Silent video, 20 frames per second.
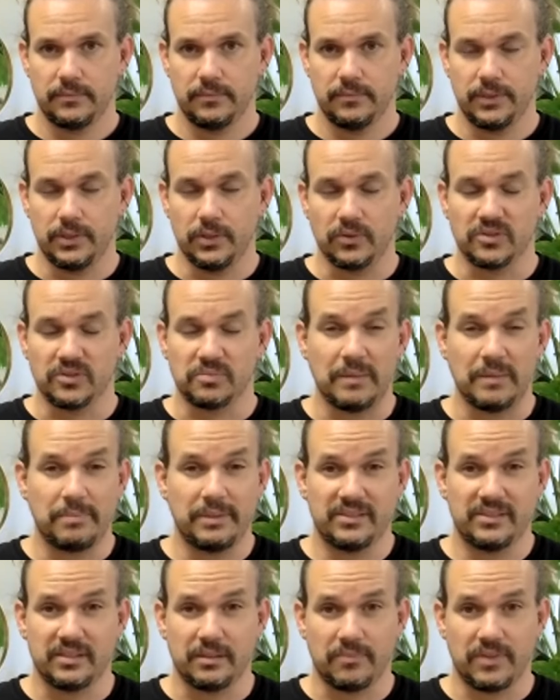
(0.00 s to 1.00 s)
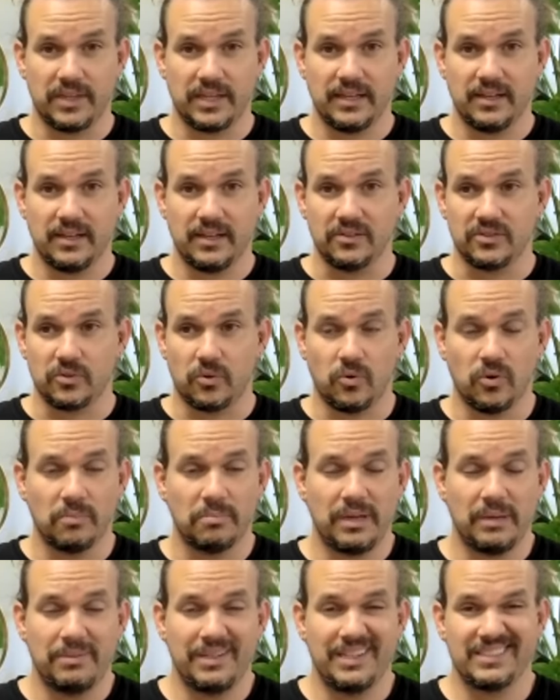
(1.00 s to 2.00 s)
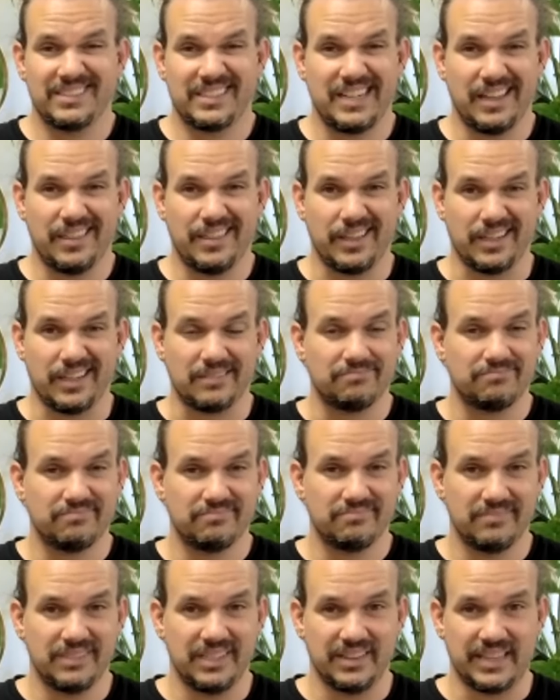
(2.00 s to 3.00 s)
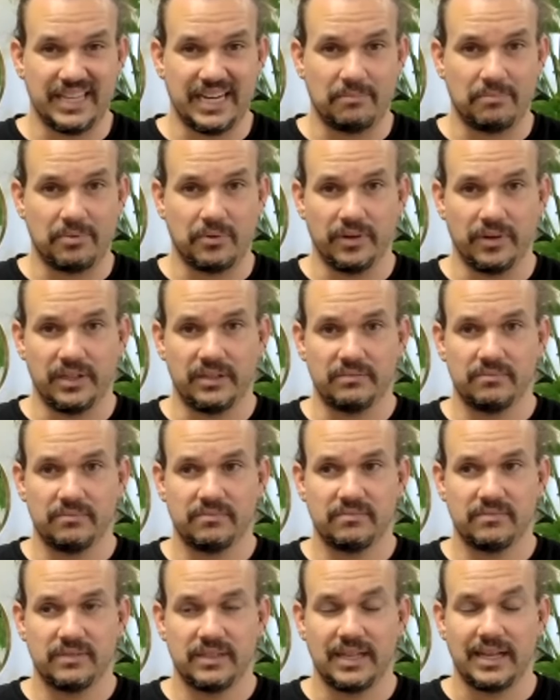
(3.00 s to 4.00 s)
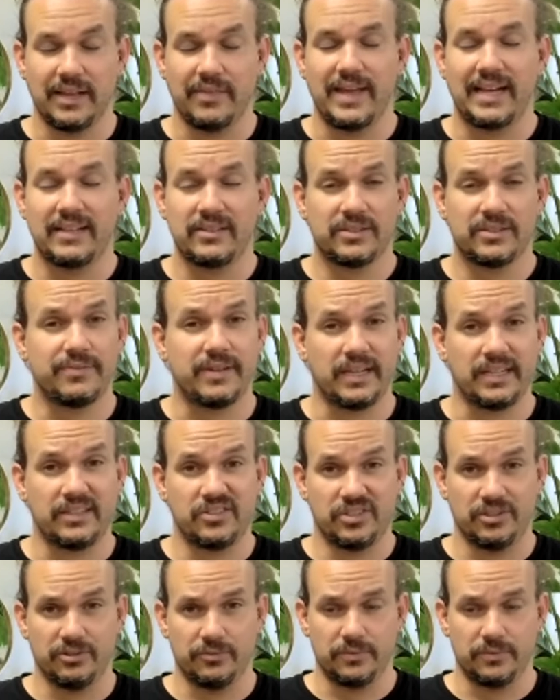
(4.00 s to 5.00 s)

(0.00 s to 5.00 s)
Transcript: Yours might be something else, or maybe it's nothing at that point, and that's fine too.